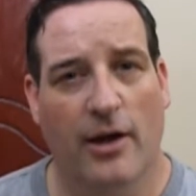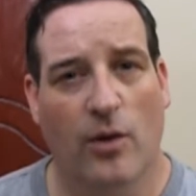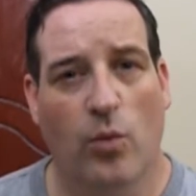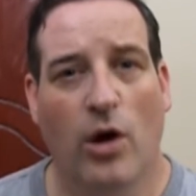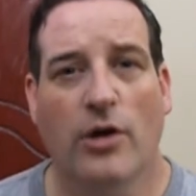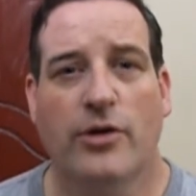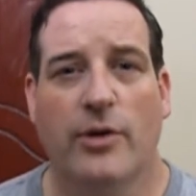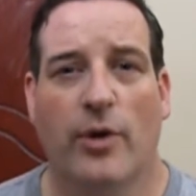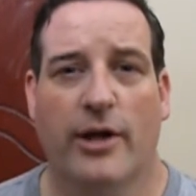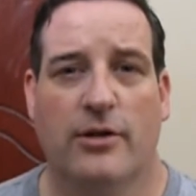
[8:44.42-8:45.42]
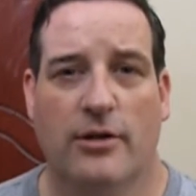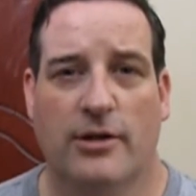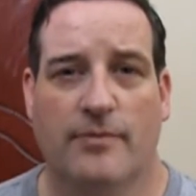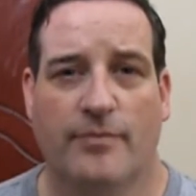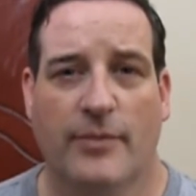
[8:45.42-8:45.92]
watery white colour,
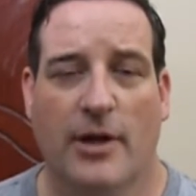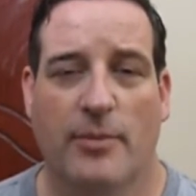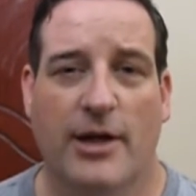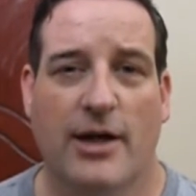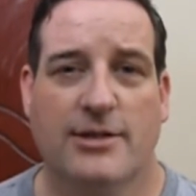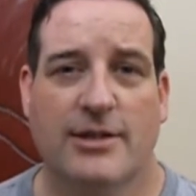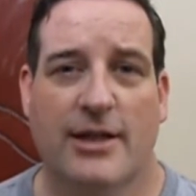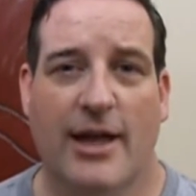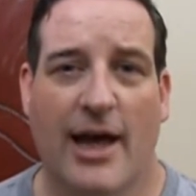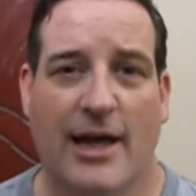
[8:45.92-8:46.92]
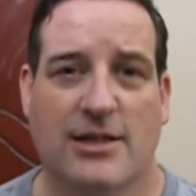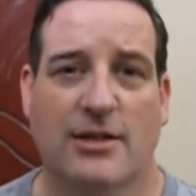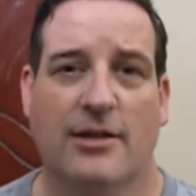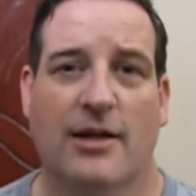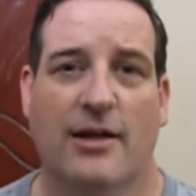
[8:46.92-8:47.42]
because it
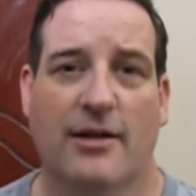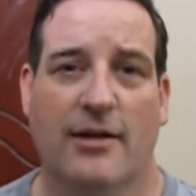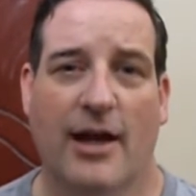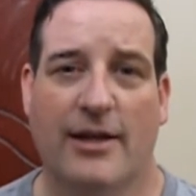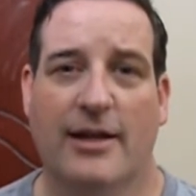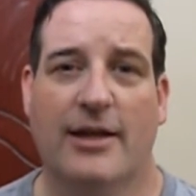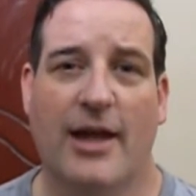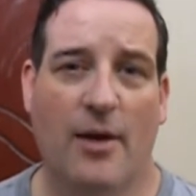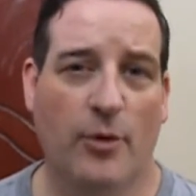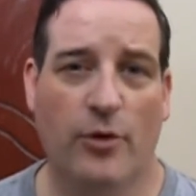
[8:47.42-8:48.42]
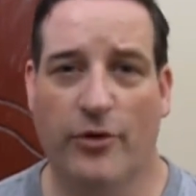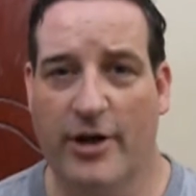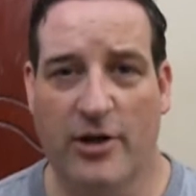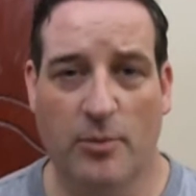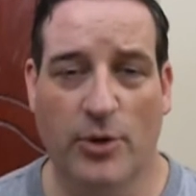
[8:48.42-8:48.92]
hasn't had any chemicals or
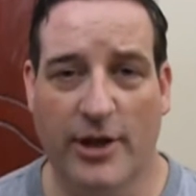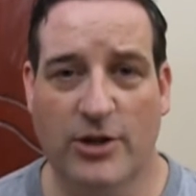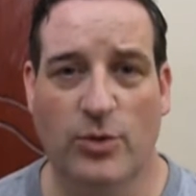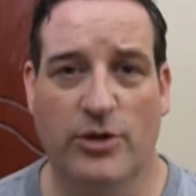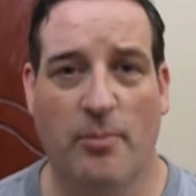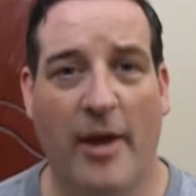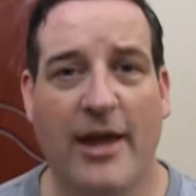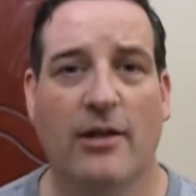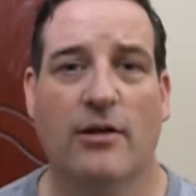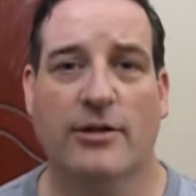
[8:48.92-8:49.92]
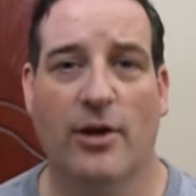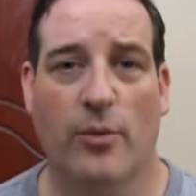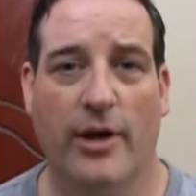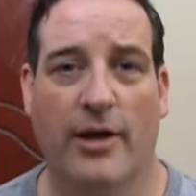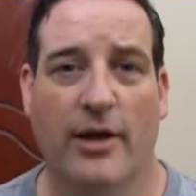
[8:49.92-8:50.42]
anything put into it to make it look that
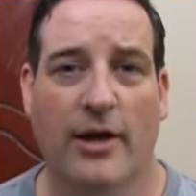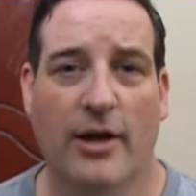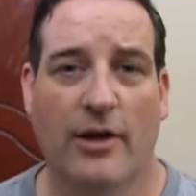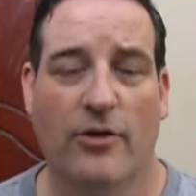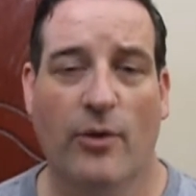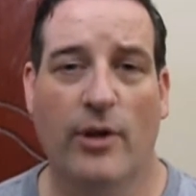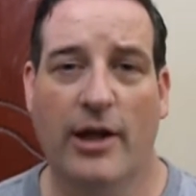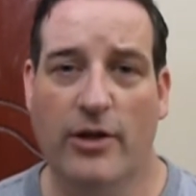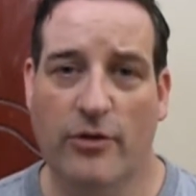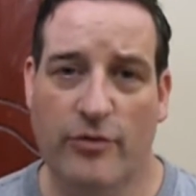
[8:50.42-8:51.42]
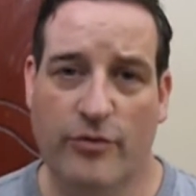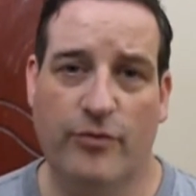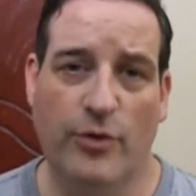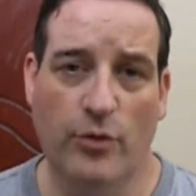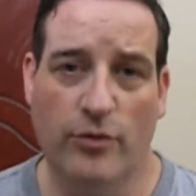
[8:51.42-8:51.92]
way. So a lot of the
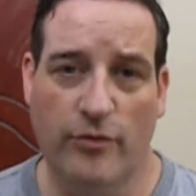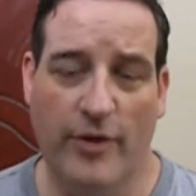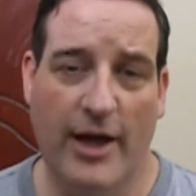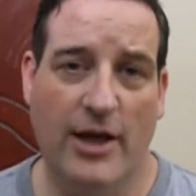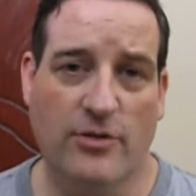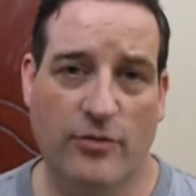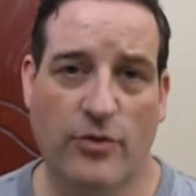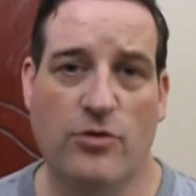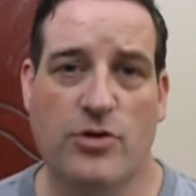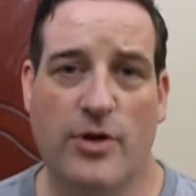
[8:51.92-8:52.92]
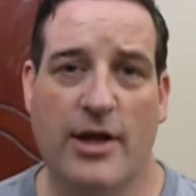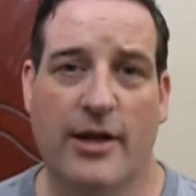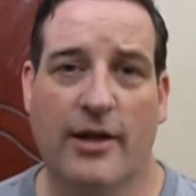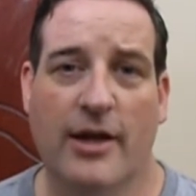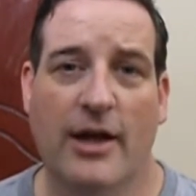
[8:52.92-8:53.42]
fruit and veg and food you're
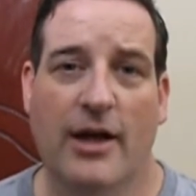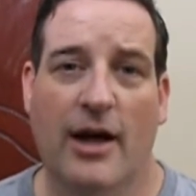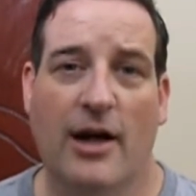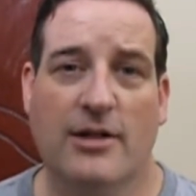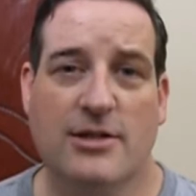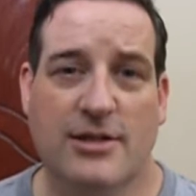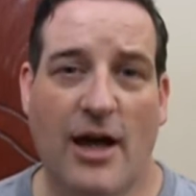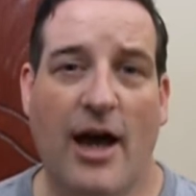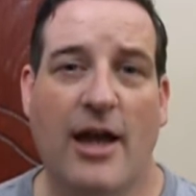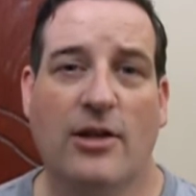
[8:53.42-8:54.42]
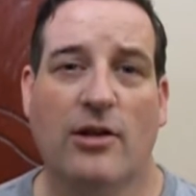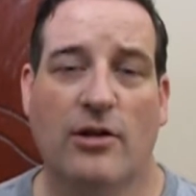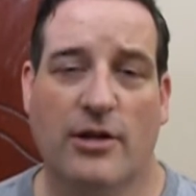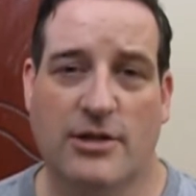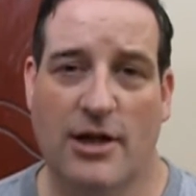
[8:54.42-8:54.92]
eating are designed to
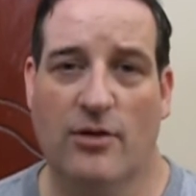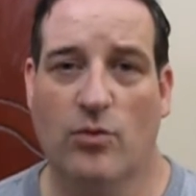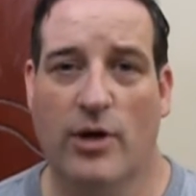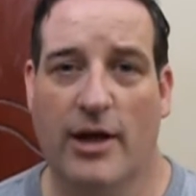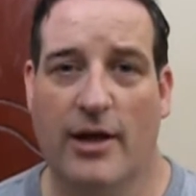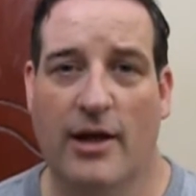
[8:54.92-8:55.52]
look a certain way,